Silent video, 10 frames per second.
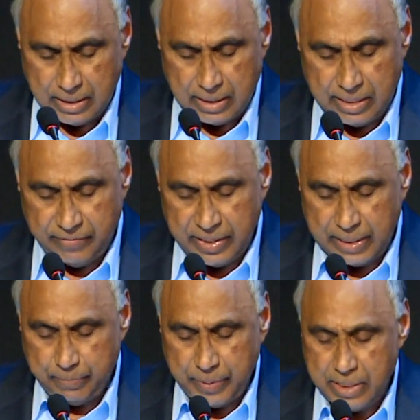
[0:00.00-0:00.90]
living
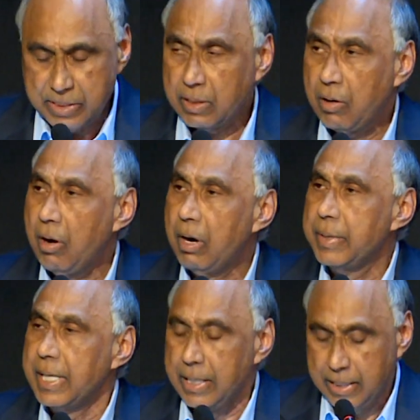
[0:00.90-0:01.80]
in peace and
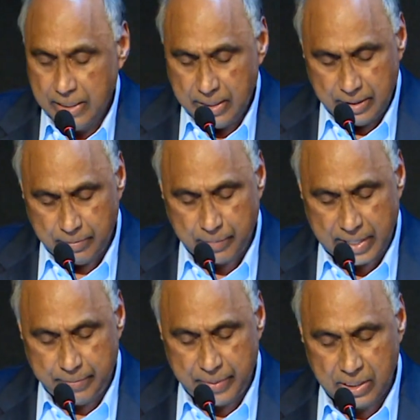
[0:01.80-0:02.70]
harmony
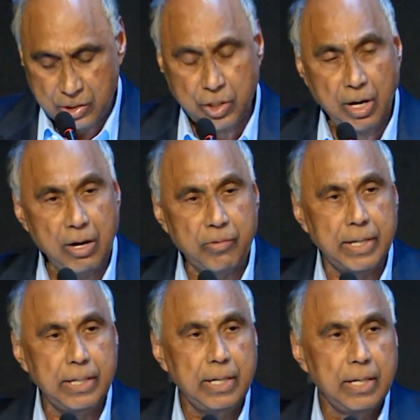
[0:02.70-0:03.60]
by being tolerant